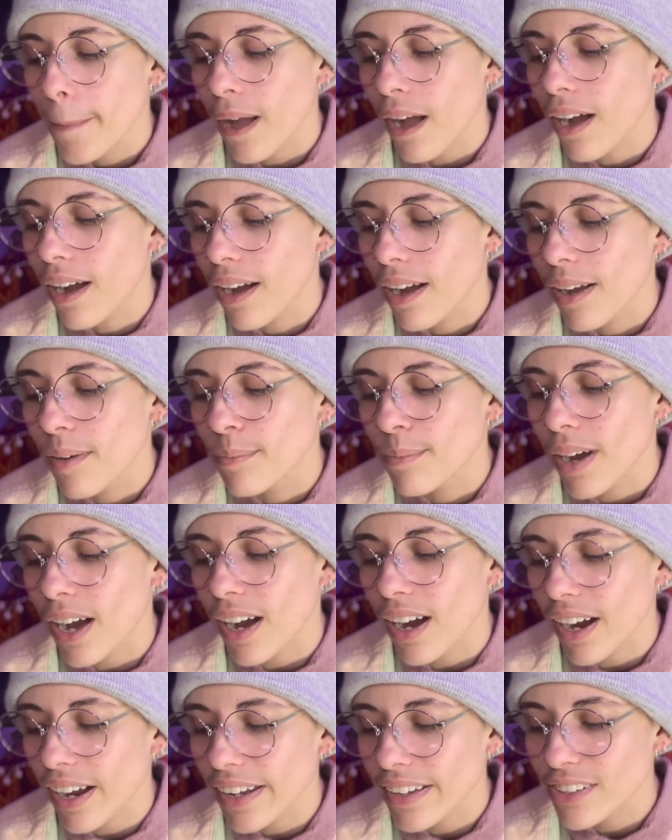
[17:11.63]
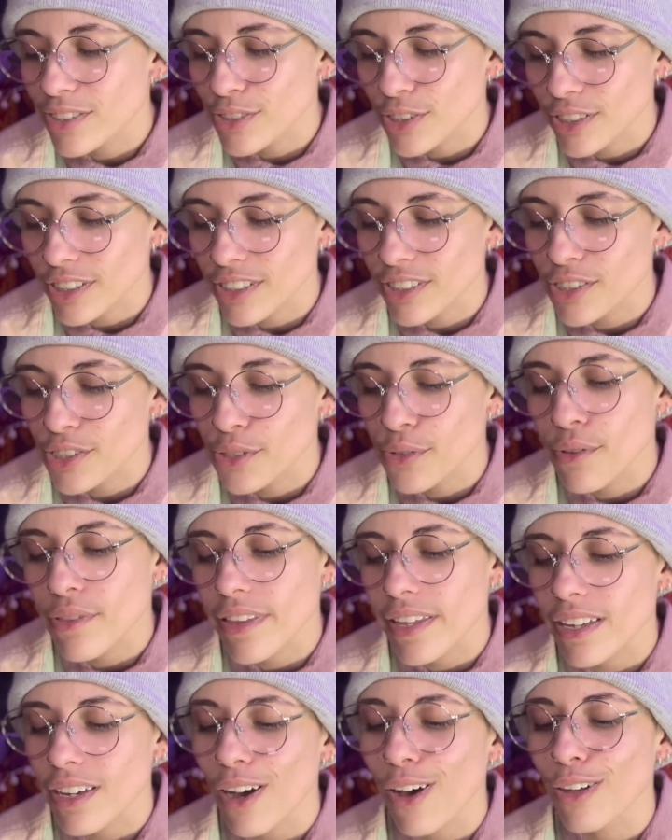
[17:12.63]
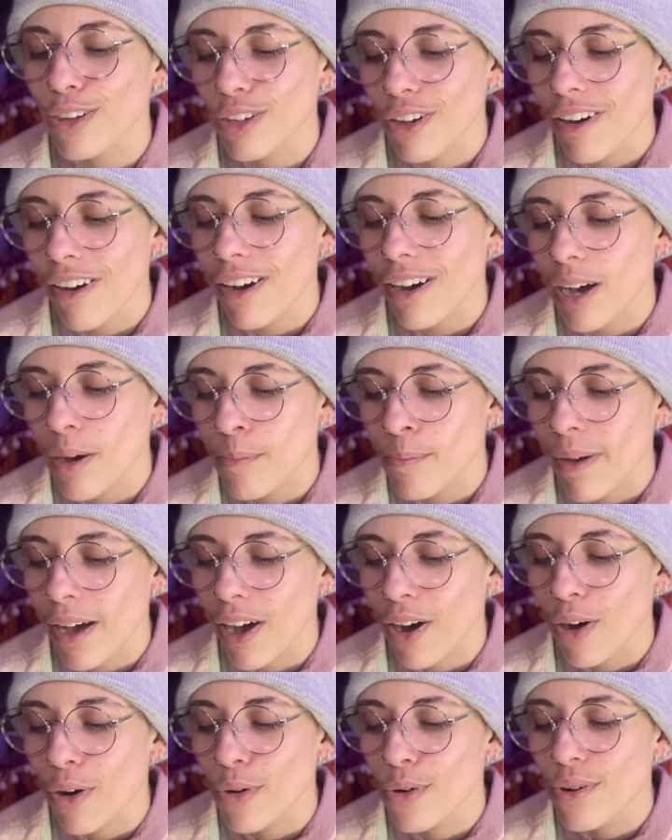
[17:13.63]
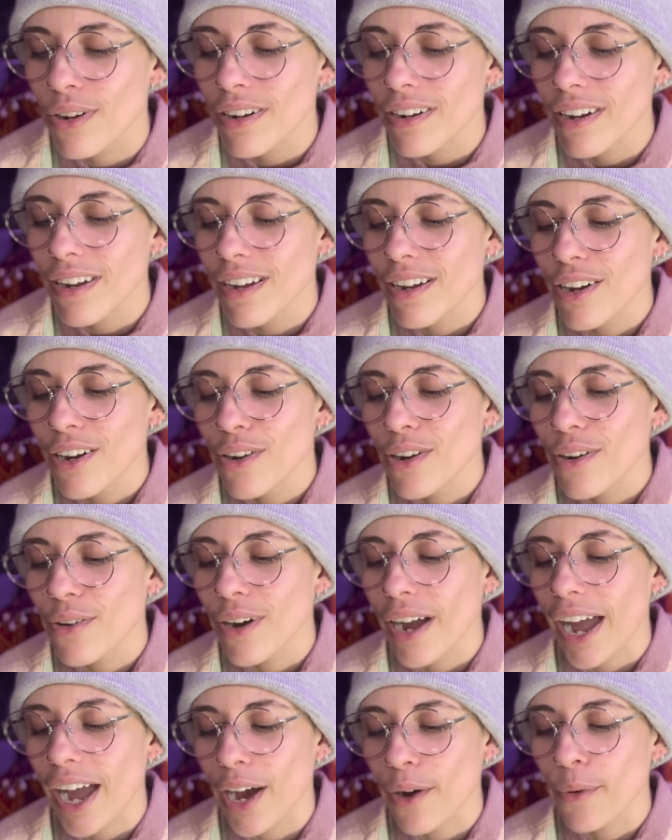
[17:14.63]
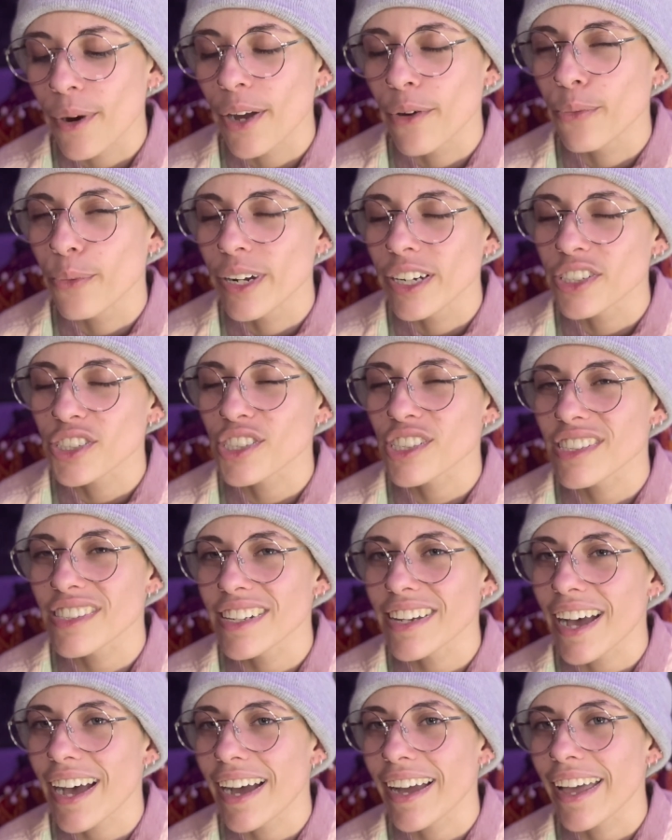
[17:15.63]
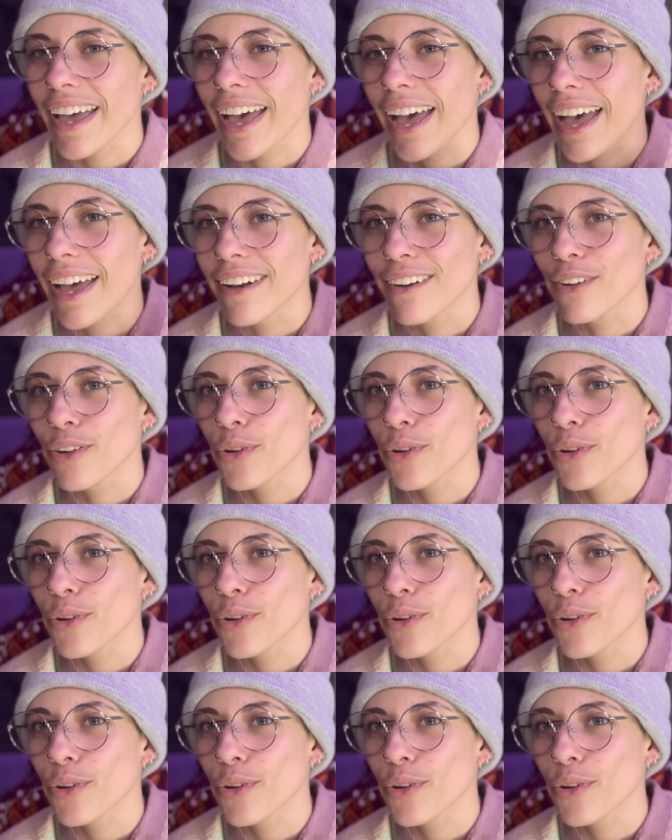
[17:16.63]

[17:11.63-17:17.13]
I started to think a lot about how I wished that I had,